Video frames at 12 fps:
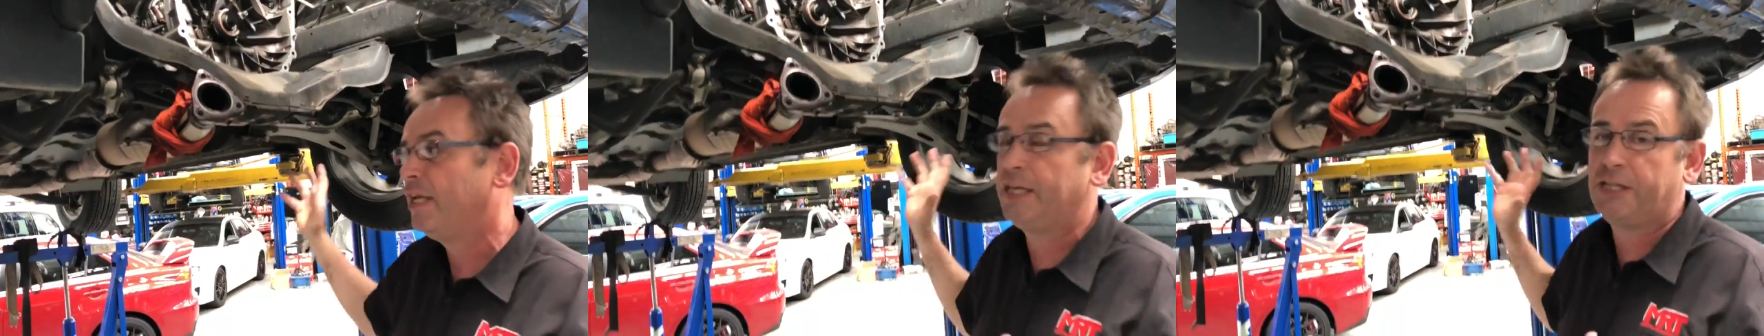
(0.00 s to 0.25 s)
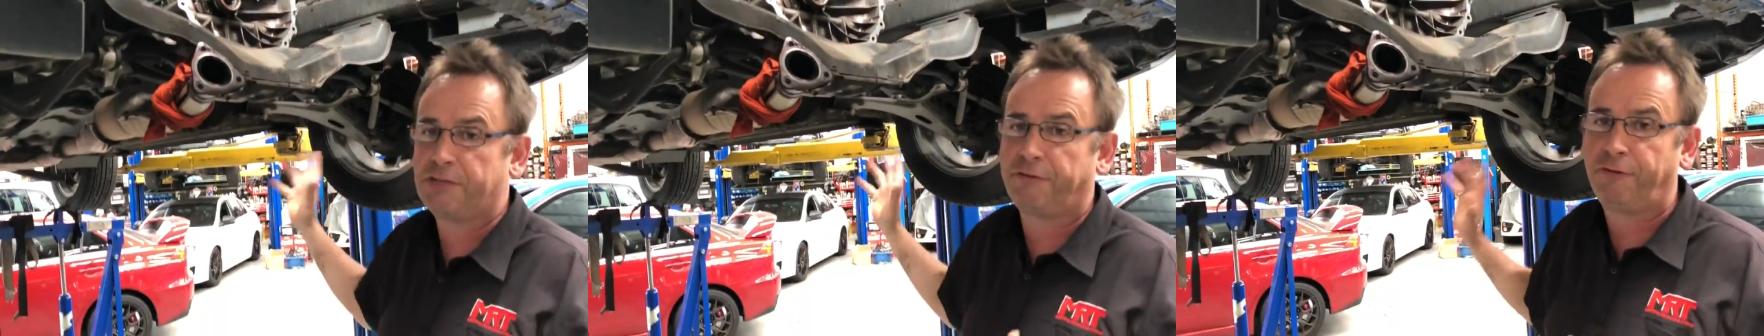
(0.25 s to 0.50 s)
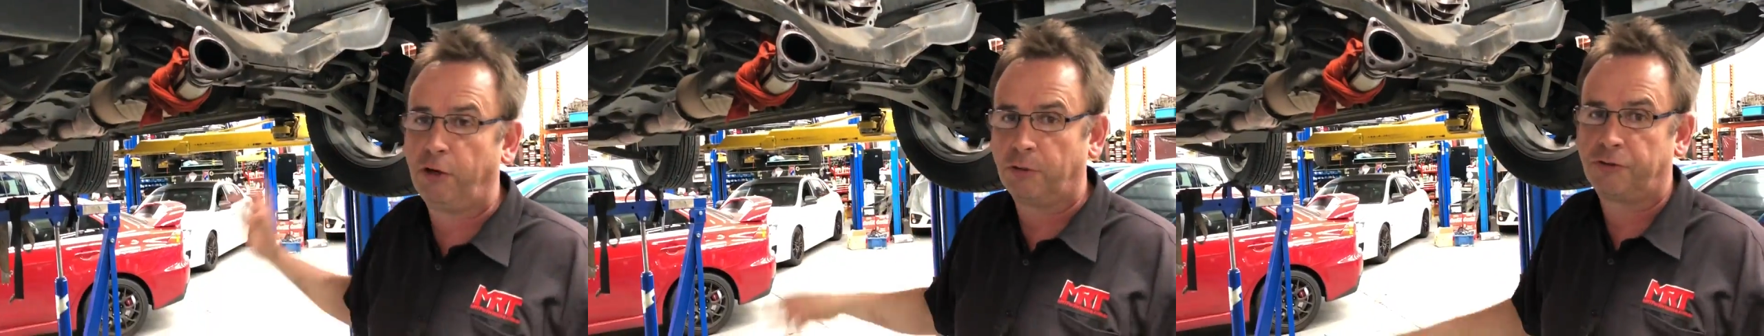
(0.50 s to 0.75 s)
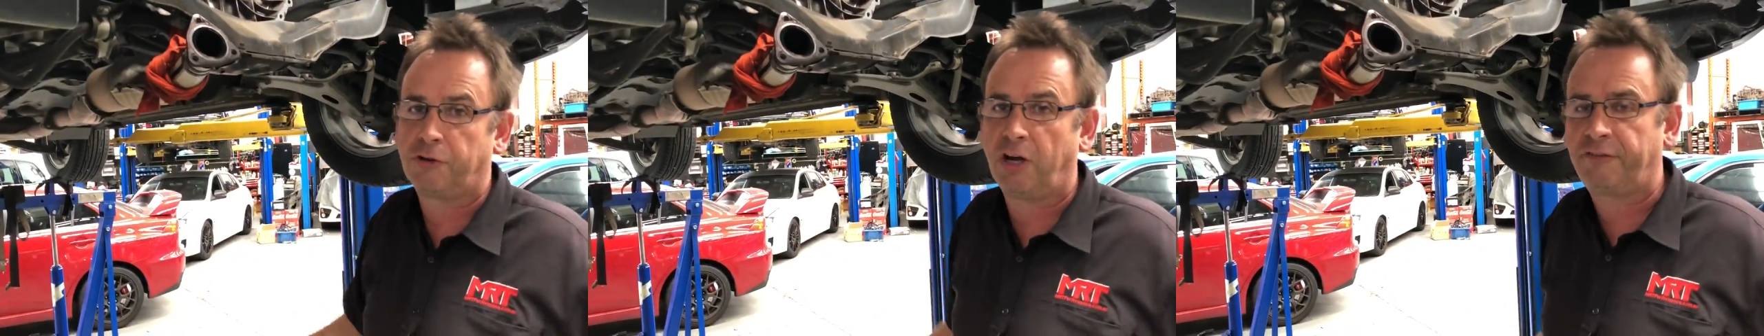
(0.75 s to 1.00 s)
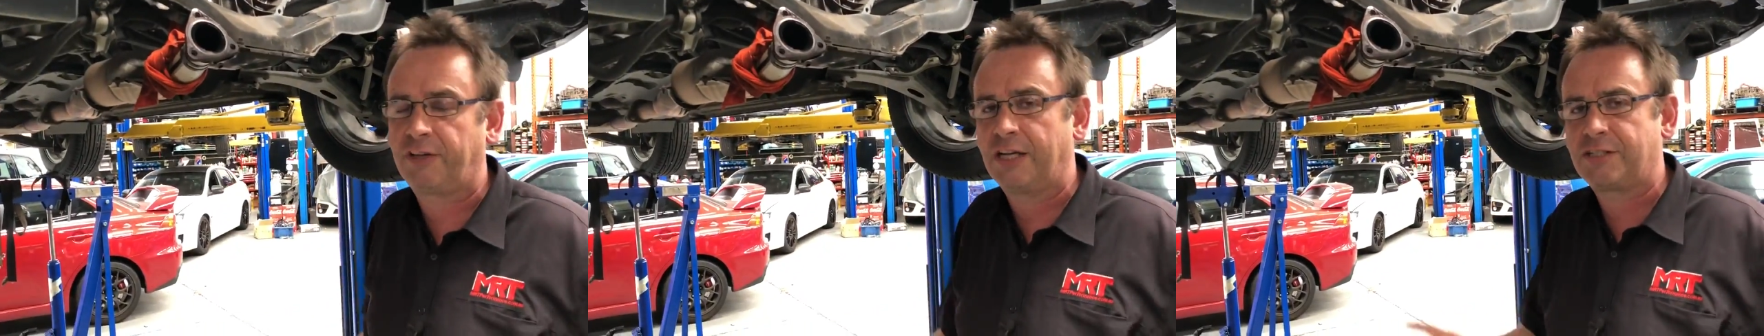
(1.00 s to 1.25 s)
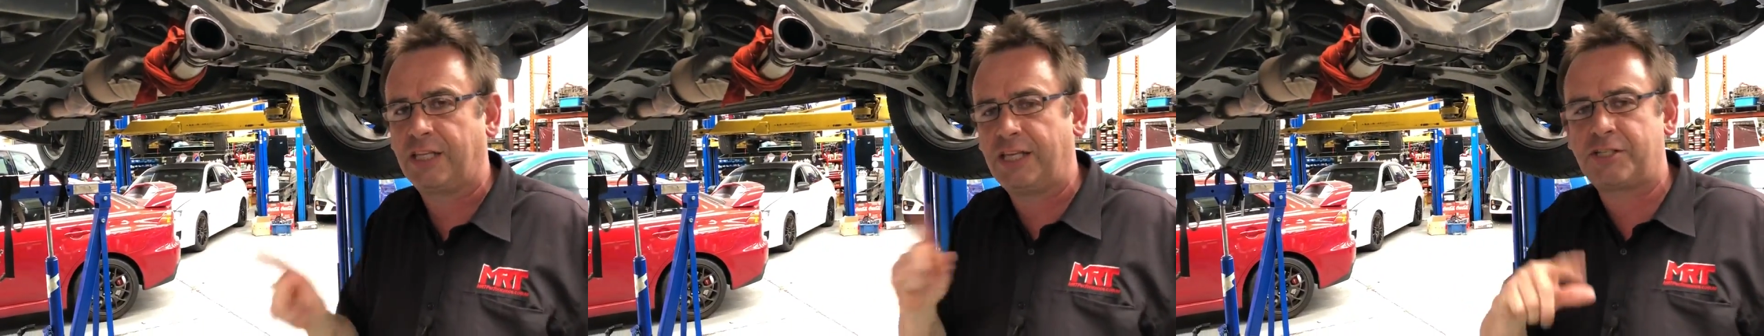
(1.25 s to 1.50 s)
it is a four-wheel drive
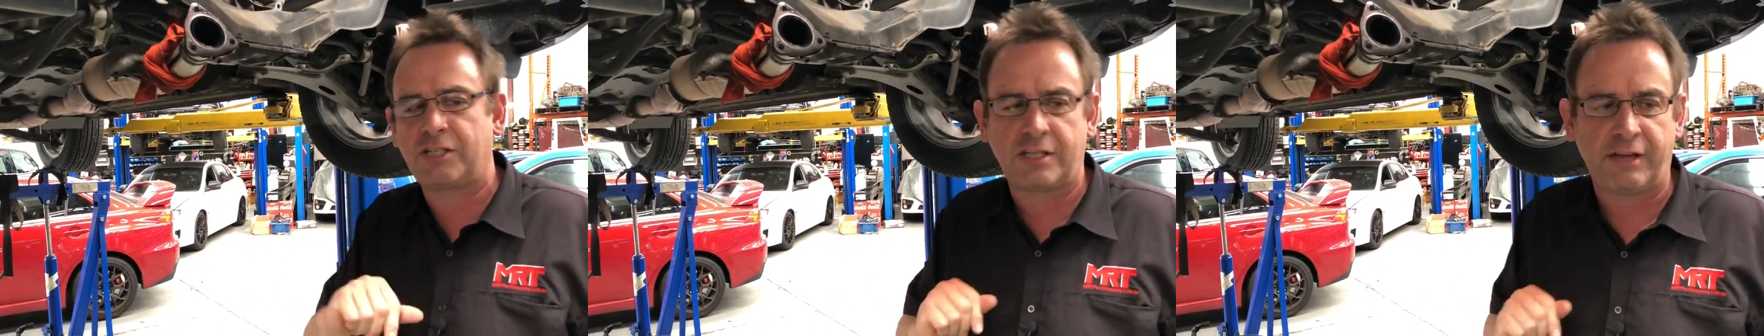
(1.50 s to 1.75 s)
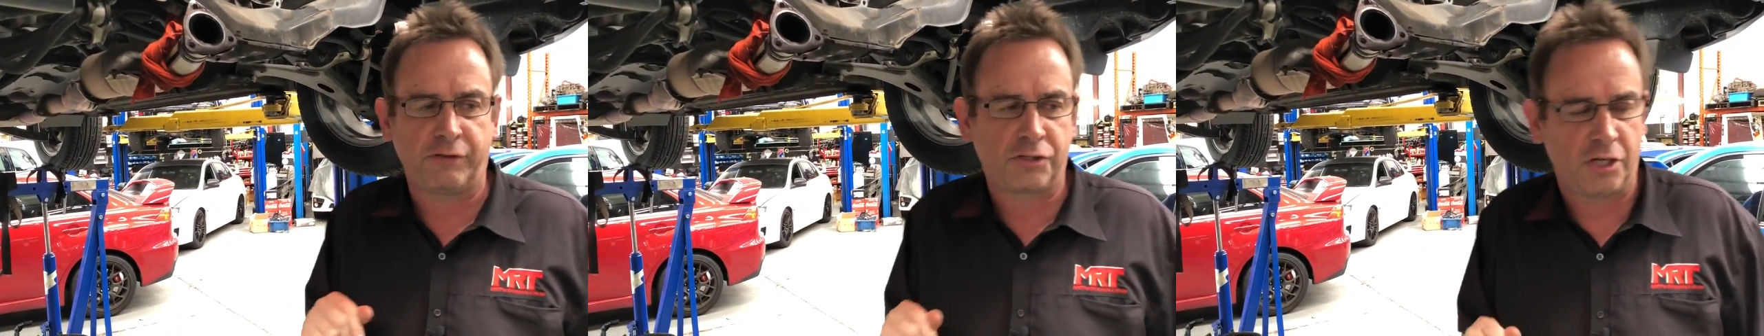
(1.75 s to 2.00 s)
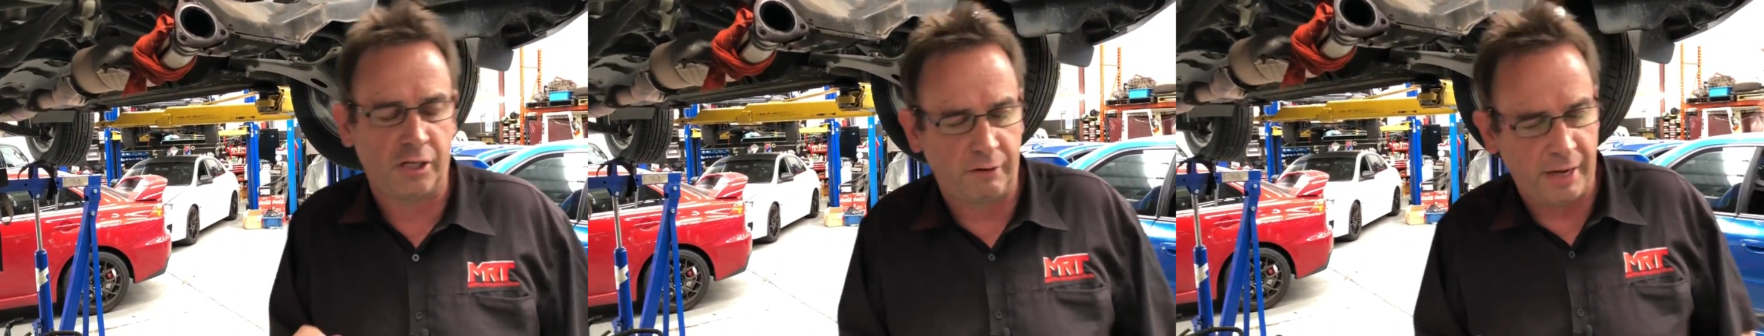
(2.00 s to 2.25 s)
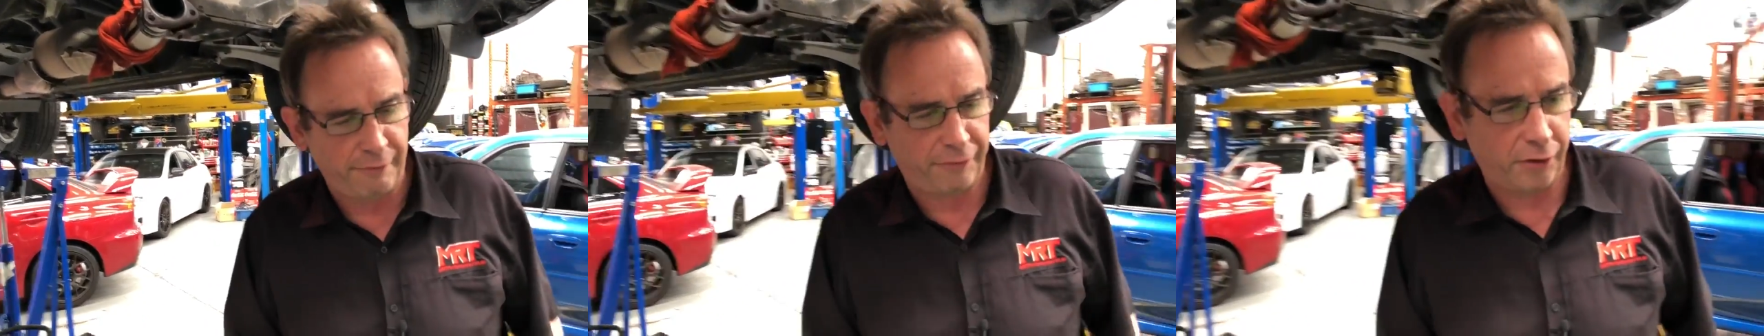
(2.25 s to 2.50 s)
car. So let's just have a turnaround